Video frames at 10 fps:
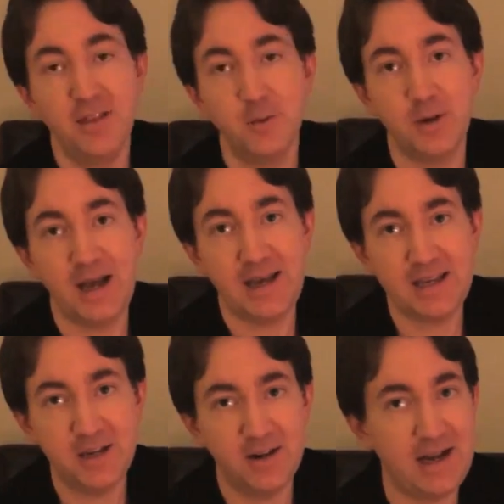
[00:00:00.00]
The way I
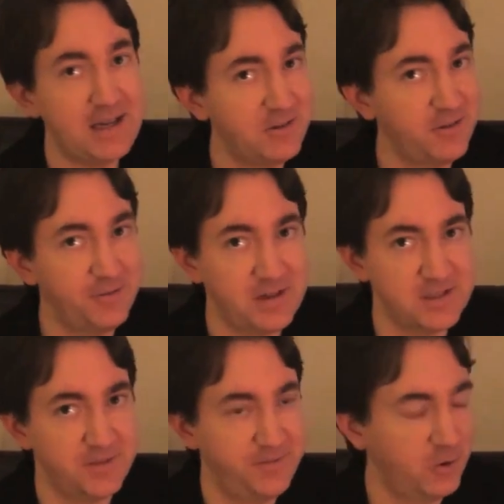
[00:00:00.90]
hear it, I hear a
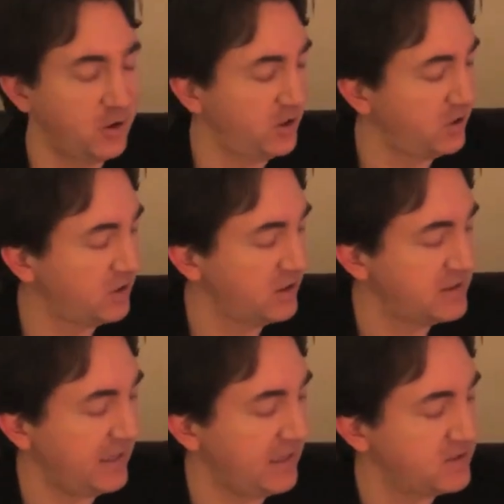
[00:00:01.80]
phrase of four. You could
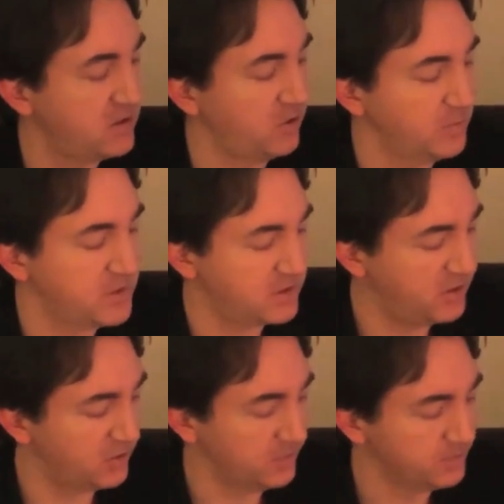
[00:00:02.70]
say it's two groups of
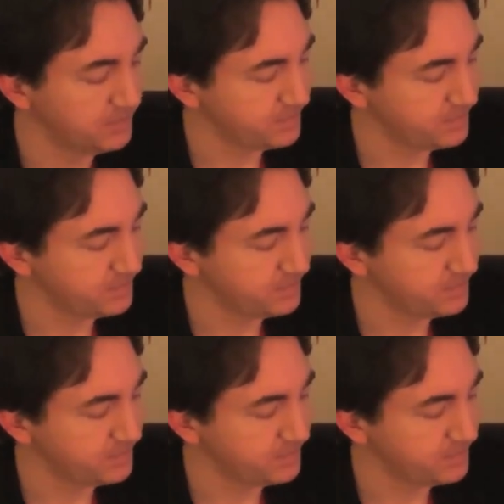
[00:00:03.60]
two.